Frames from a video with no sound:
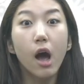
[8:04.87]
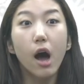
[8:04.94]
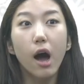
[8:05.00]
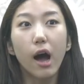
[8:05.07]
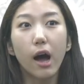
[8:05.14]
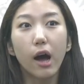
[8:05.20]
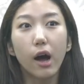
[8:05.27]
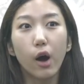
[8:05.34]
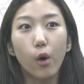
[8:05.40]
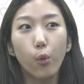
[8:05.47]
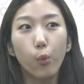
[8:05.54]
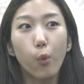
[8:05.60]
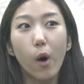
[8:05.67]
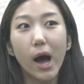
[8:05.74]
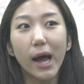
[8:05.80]

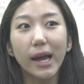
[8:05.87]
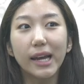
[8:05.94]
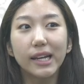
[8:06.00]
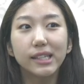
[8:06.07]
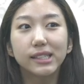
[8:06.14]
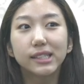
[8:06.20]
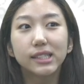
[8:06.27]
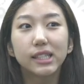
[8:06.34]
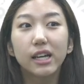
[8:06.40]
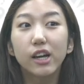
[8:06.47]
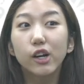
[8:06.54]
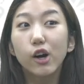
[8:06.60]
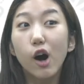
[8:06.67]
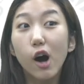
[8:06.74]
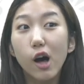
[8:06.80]
white
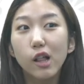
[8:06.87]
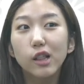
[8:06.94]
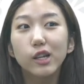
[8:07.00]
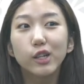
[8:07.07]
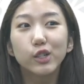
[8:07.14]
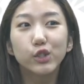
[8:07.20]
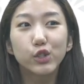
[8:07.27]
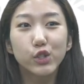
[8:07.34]
college